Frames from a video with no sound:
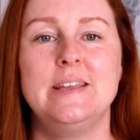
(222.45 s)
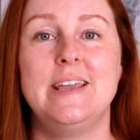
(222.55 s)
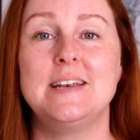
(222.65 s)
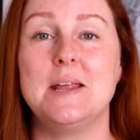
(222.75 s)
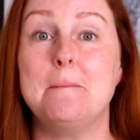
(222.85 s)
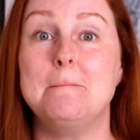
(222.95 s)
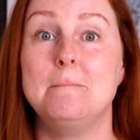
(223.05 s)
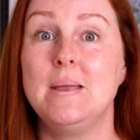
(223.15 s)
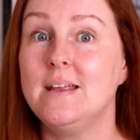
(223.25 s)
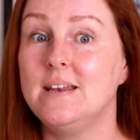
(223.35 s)
yet
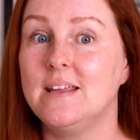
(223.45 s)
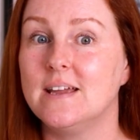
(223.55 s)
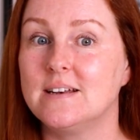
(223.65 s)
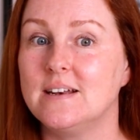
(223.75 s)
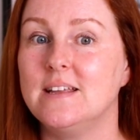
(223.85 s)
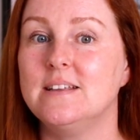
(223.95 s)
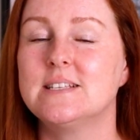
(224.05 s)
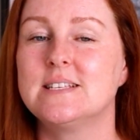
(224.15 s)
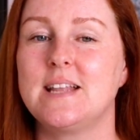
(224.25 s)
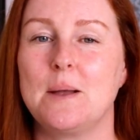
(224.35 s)
immediately
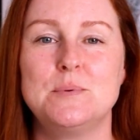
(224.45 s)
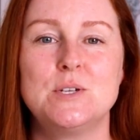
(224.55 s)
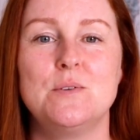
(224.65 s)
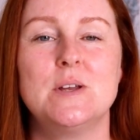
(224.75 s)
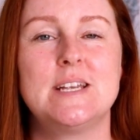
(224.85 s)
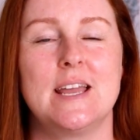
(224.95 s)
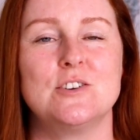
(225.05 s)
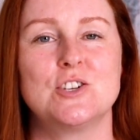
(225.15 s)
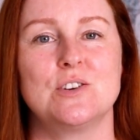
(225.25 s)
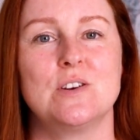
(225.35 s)
snap to
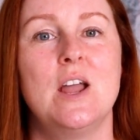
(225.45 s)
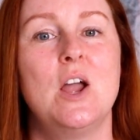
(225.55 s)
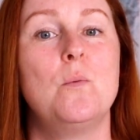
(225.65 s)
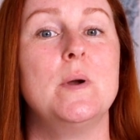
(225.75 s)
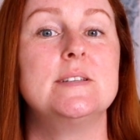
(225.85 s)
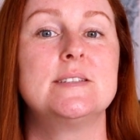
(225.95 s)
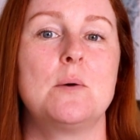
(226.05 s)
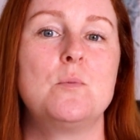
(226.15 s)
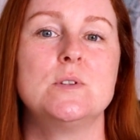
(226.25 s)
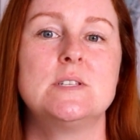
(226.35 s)
attention when
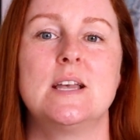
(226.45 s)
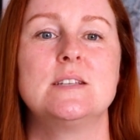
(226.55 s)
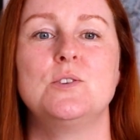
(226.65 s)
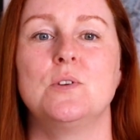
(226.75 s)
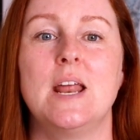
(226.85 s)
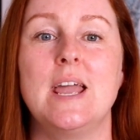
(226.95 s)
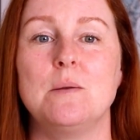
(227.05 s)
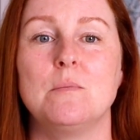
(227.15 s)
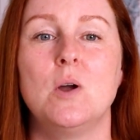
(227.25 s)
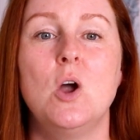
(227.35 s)
someone says your
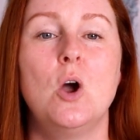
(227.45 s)
name